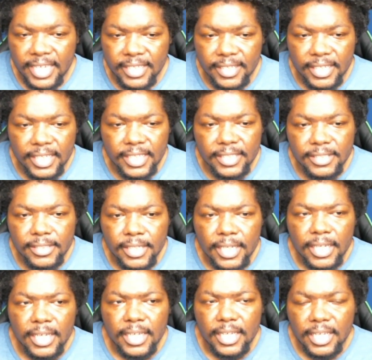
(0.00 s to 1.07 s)
He's
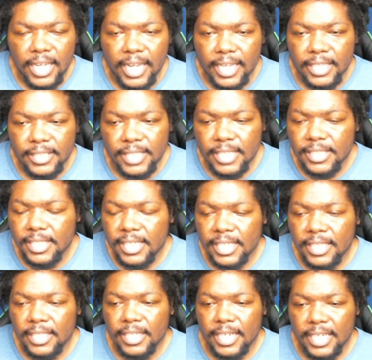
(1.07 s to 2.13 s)
like
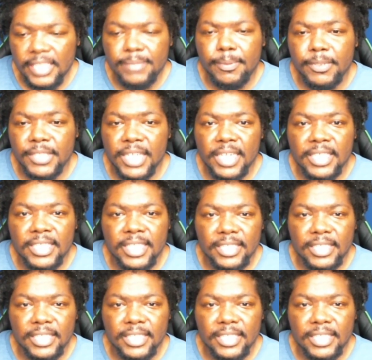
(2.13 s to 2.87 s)
essentially each personality get